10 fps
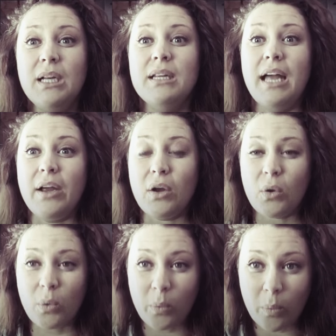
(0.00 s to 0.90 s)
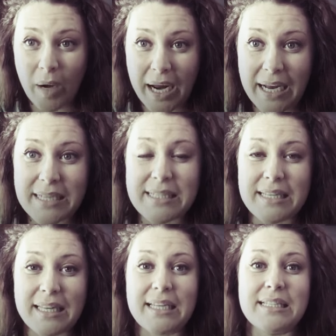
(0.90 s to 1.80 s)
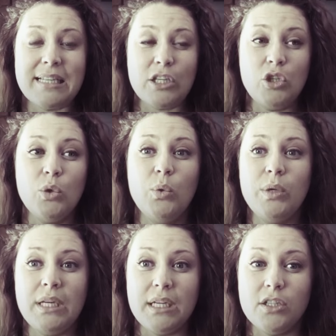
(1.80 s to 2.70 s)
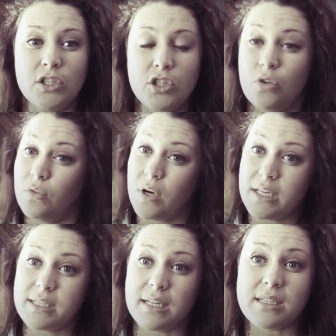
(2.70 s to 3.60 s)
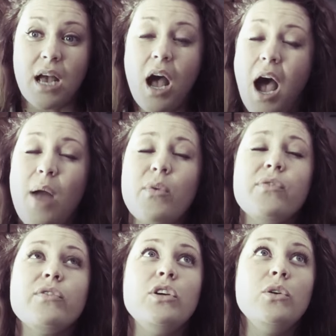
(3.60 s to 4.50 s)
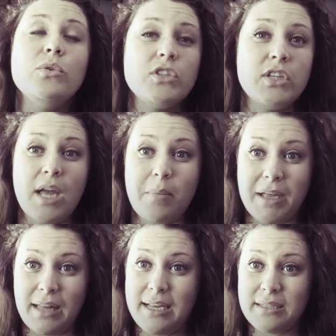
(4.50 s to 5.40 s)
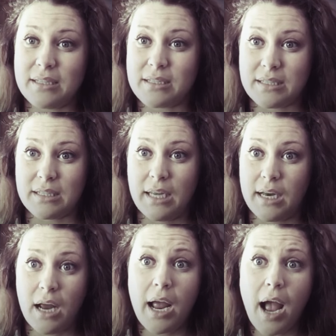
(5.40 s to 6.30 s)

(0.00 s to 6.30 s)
Like crazy things that you need to do. For instance, I refused to get my license as a kid. I